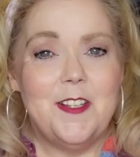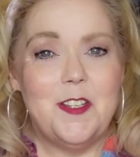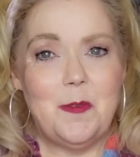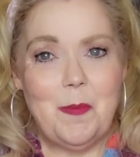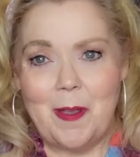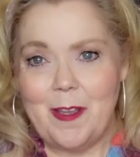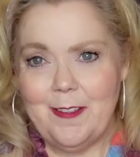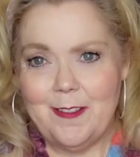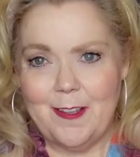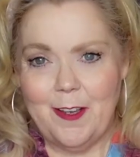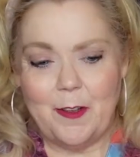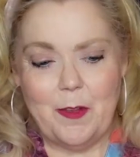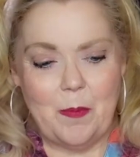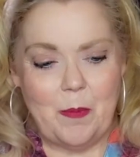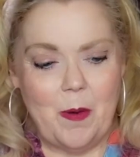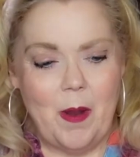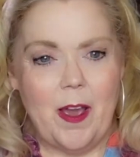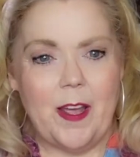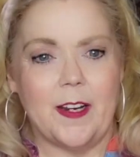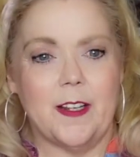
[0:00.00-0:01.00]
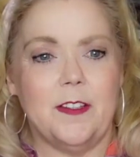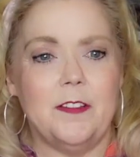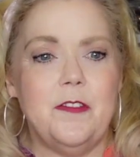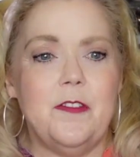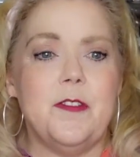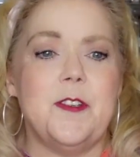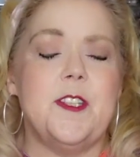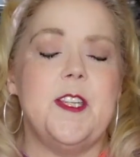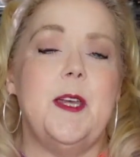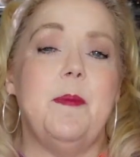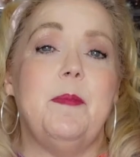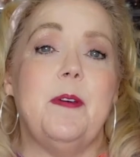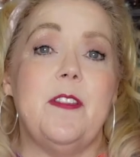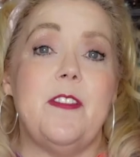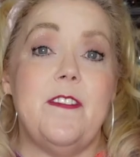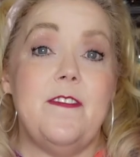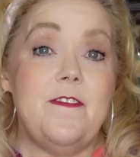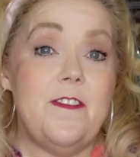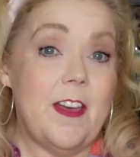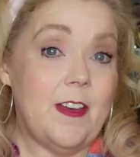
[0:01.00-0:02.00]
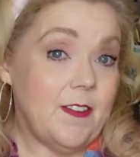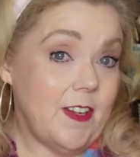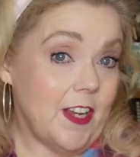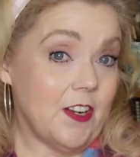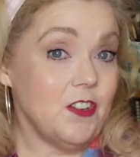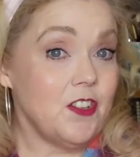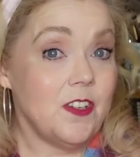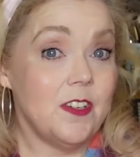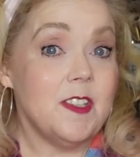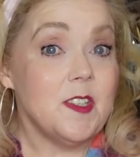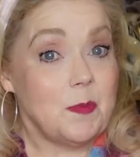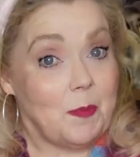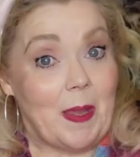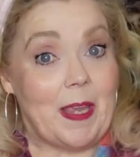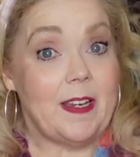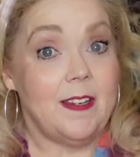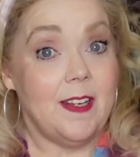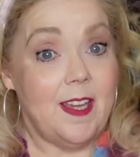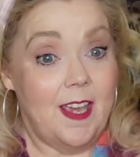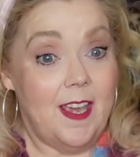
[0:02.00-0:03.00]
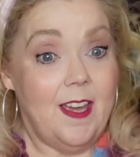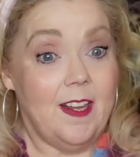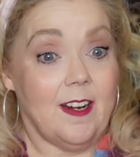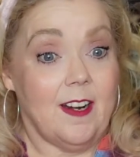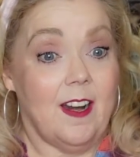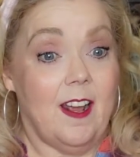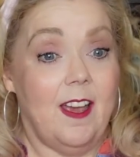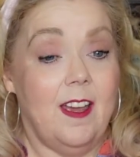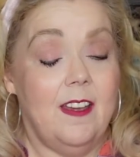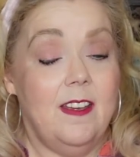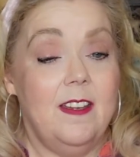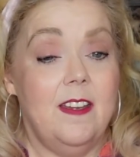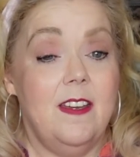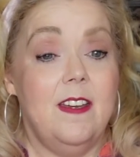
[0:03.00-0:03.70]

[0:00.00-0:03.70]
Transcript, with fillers: Depends on the product. For example, the foundation is made in Canada.